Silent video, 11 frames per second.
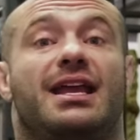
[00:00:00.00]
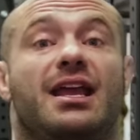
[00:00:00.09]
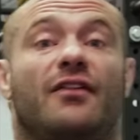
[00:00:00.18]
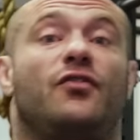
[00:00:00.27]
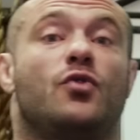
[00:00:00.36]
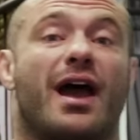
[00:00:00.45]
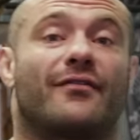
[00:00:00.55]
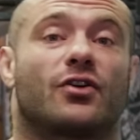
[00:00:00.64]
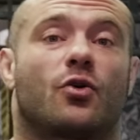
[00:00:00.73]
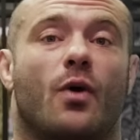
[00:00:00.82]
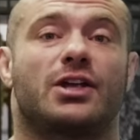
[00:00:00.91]
If you
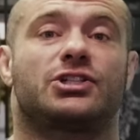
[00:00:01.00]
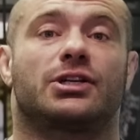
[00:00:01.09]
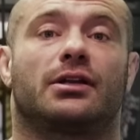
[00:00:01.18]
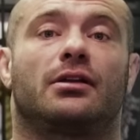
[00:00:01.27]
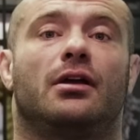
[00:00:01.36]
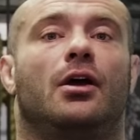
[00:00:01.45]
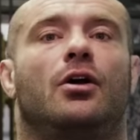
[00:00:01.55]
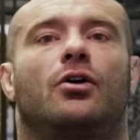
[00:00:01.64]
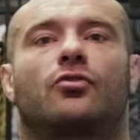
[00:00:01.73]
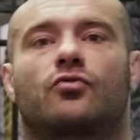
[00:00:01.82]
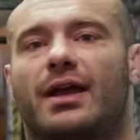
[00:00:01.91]
have a question,
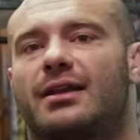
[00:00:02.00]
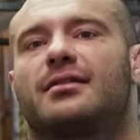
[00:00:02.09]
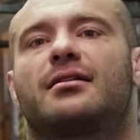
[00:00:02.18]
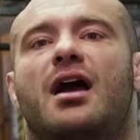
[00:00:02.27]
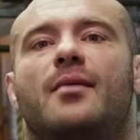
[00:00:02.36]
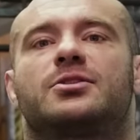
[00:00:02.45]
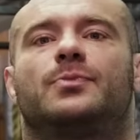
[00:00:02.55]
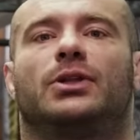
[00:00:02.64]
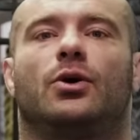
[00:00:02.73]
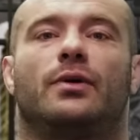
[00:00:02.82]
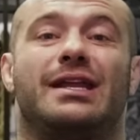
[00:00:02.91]
write it in the comments below.